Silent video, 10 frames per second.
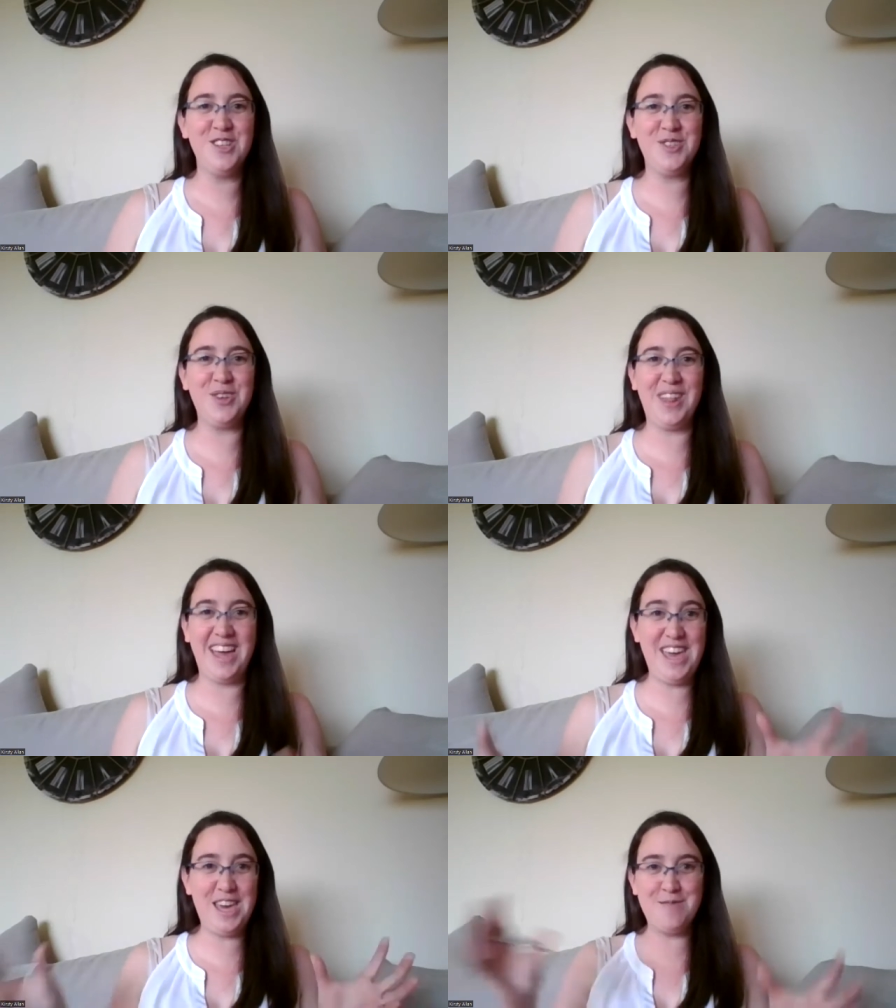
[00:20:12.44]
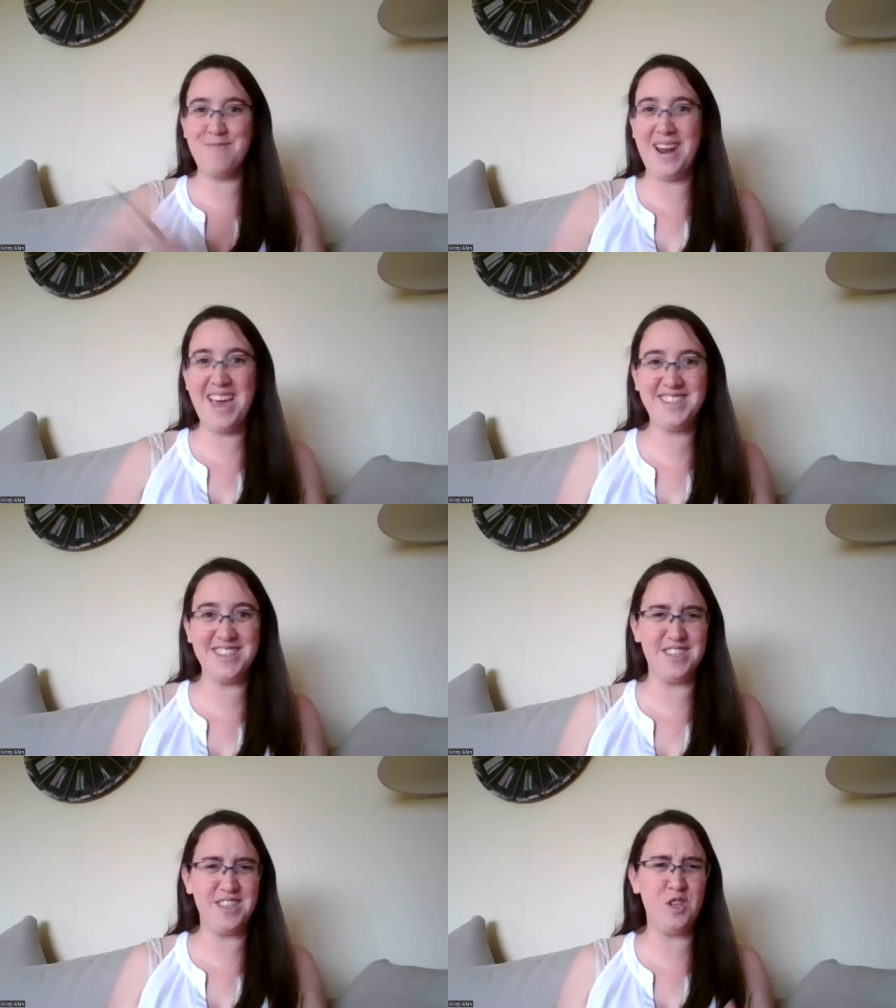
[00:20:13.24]
so that He can bless
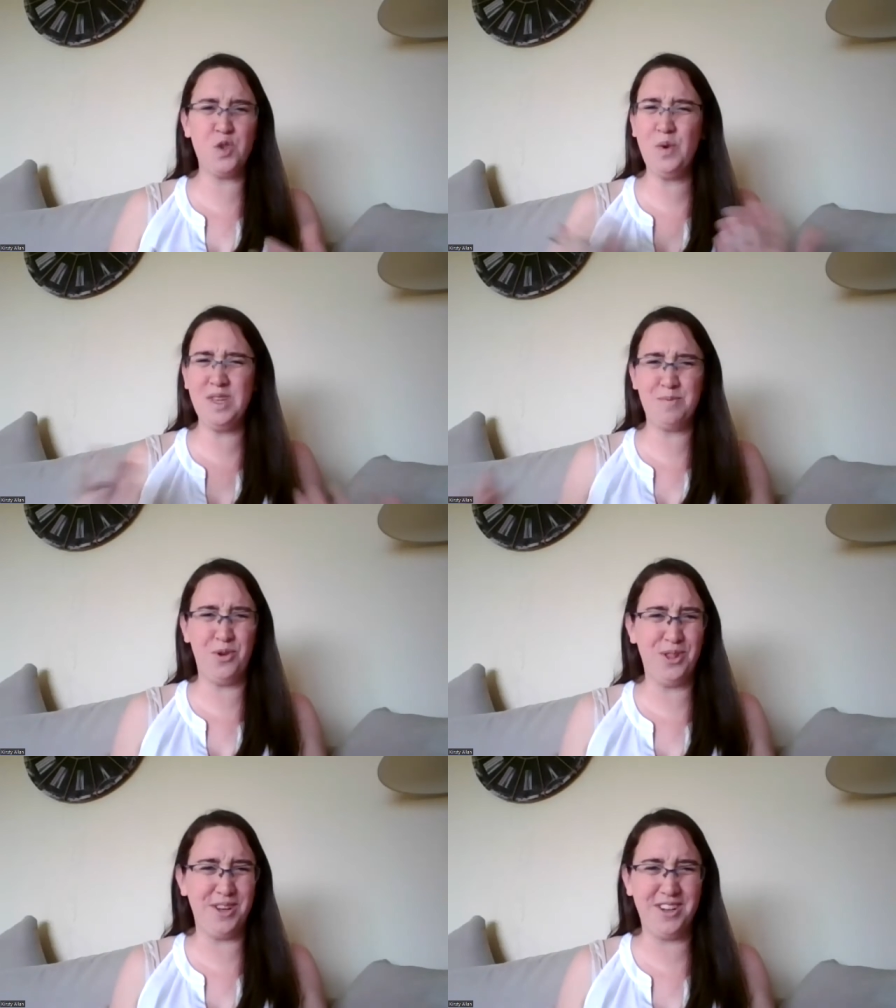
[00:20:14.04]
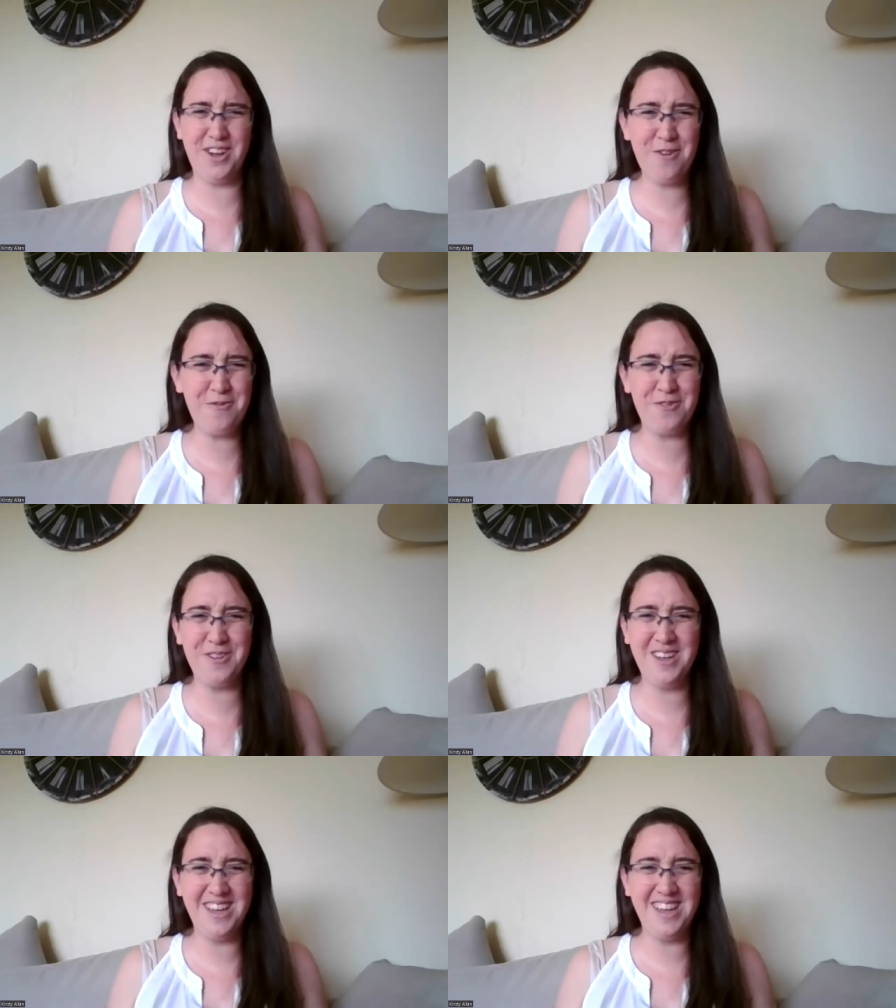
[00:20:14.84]
us. And it's always more than enough.
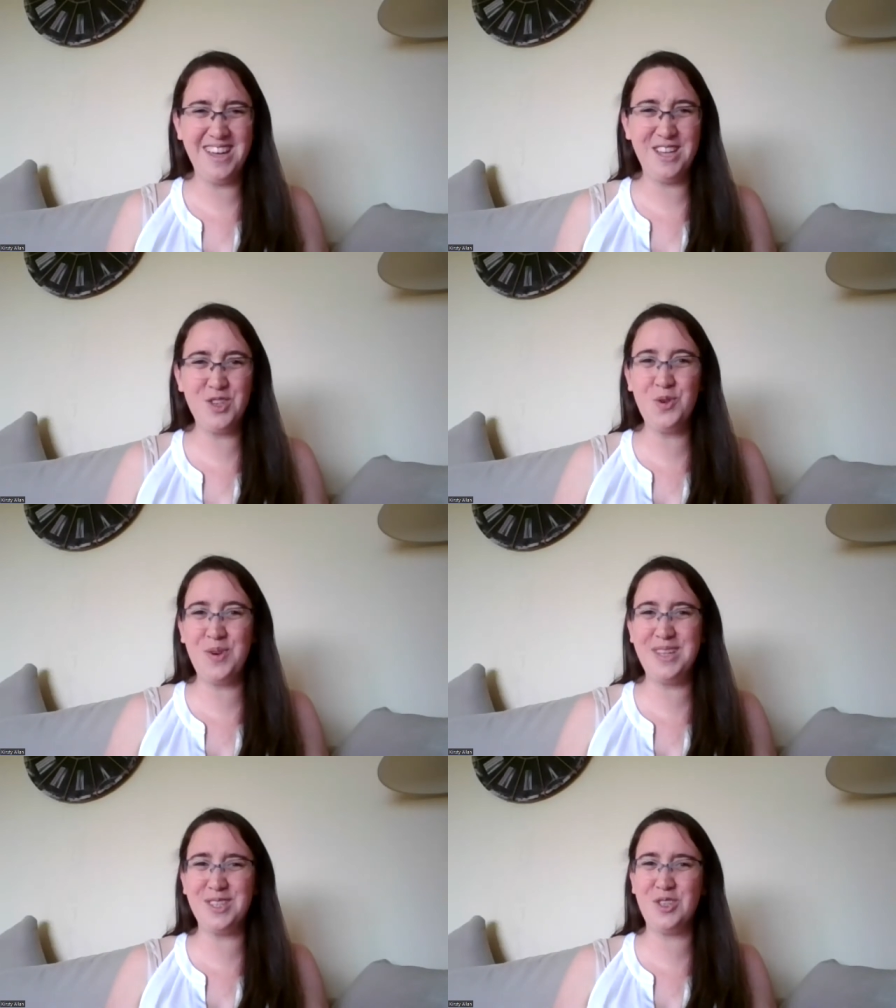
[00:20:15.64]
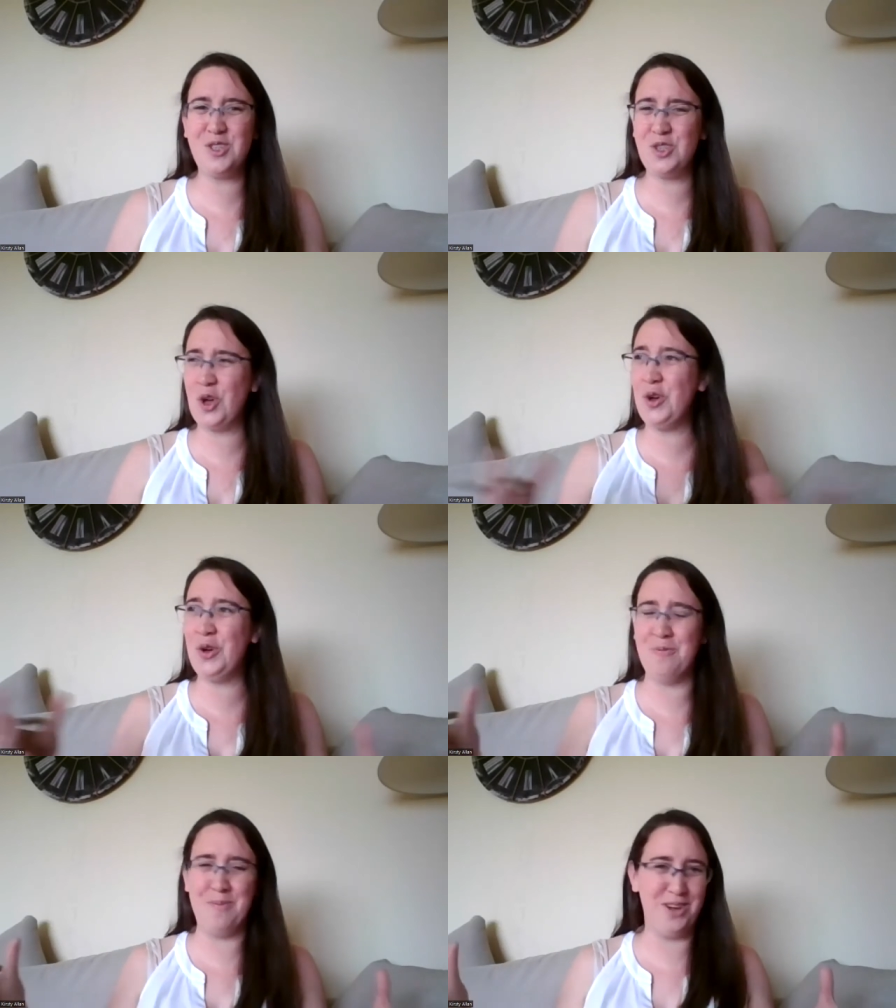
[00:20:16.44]
It's always
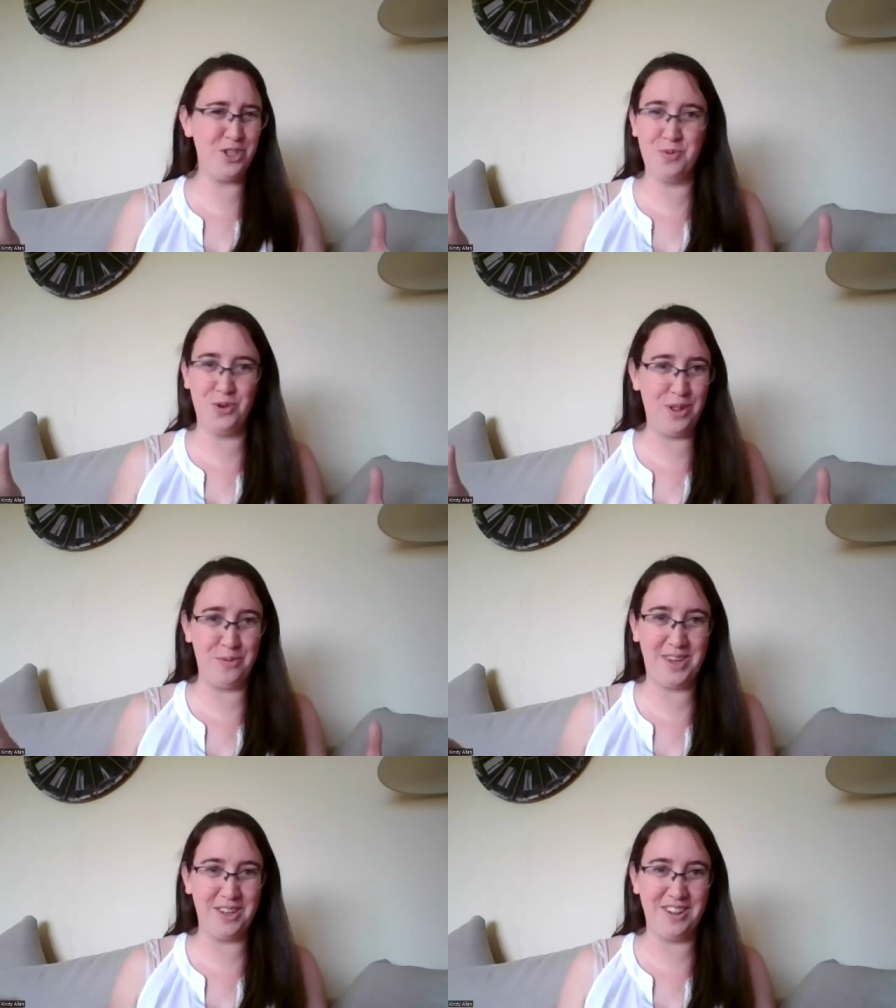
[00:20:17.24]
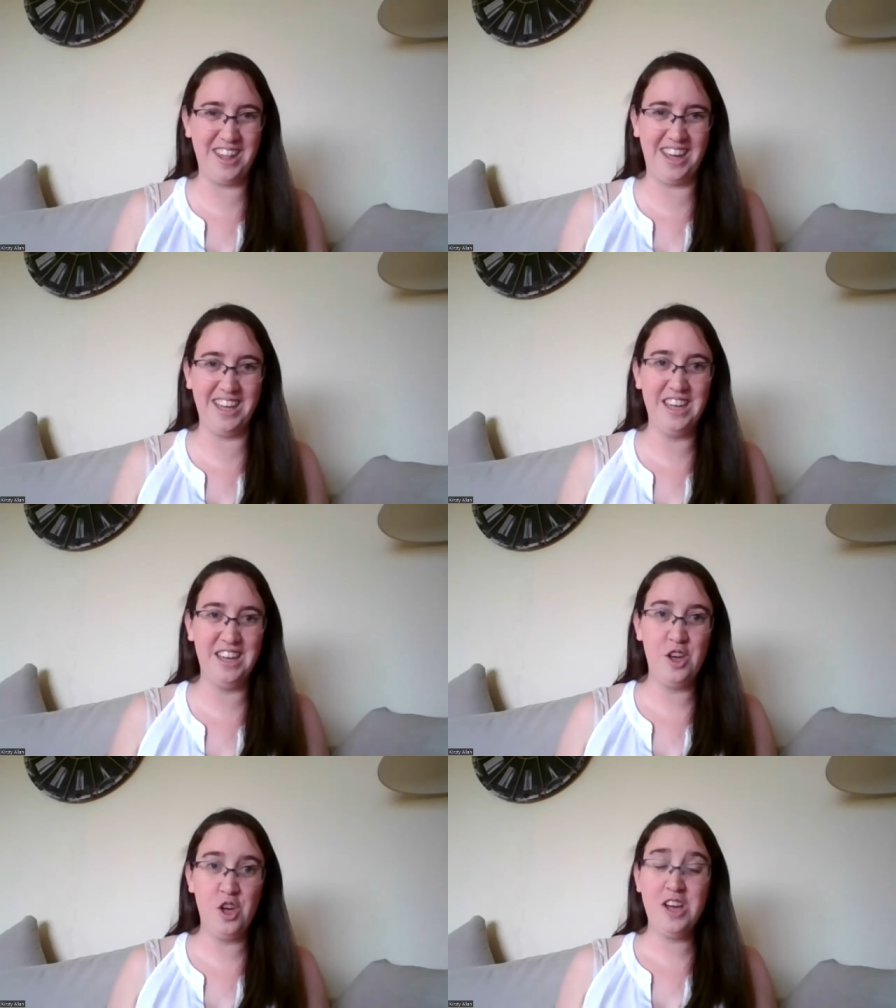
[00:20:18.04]
so much more than we could think.
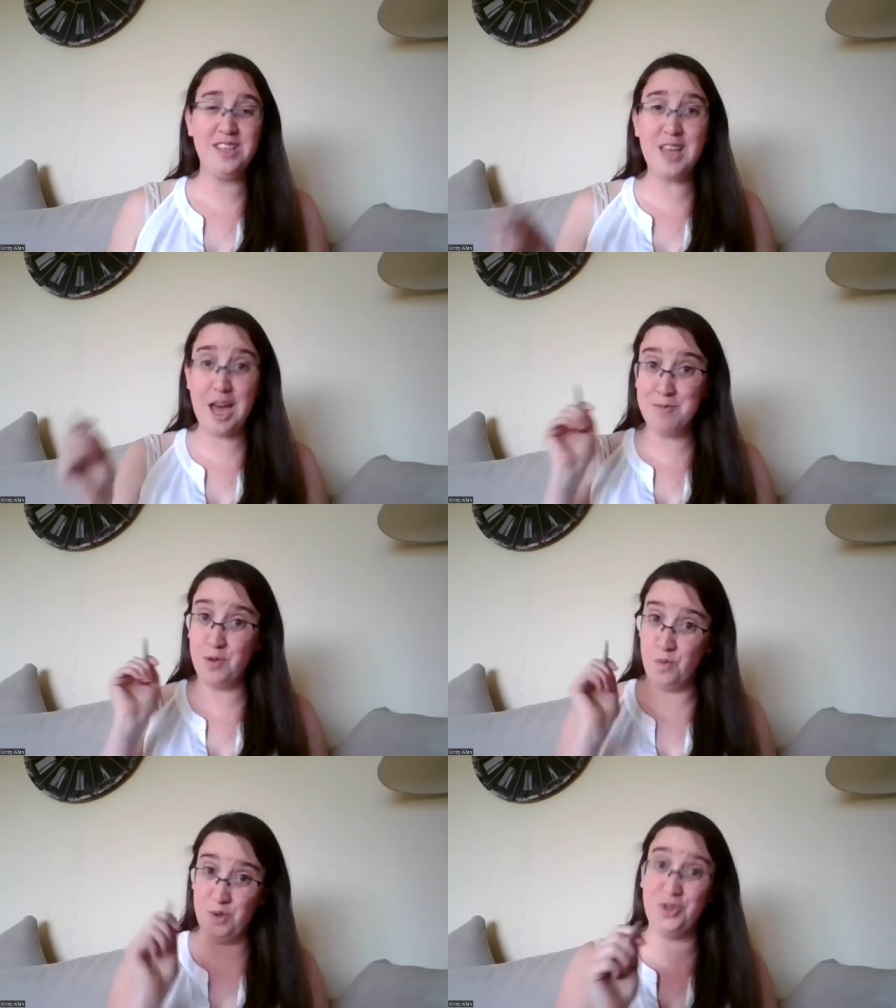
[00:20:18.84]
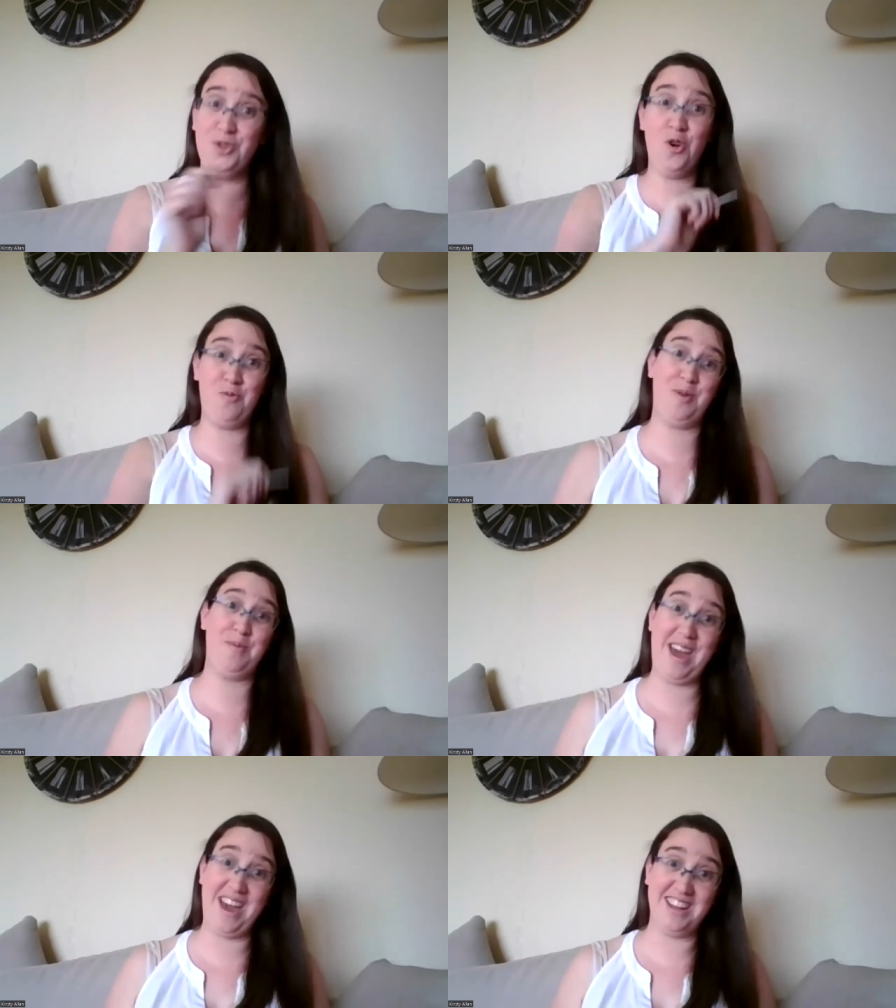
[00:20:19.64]
Simon was not
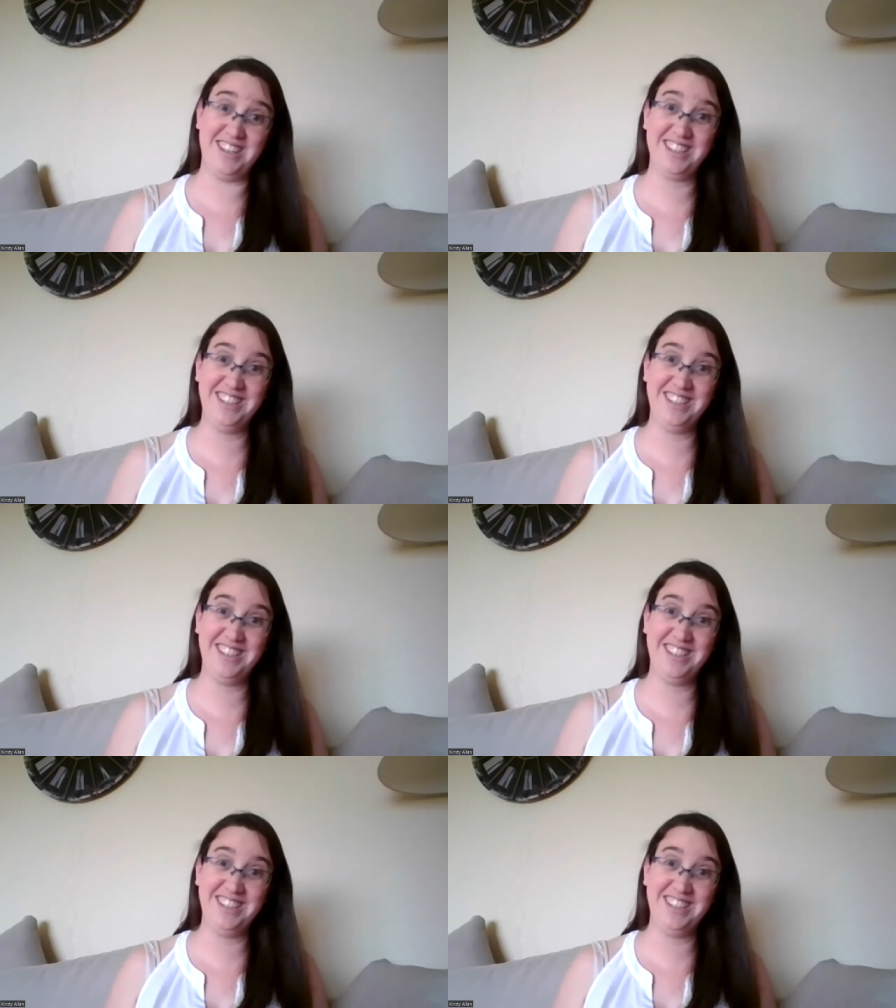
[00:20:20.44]
prepared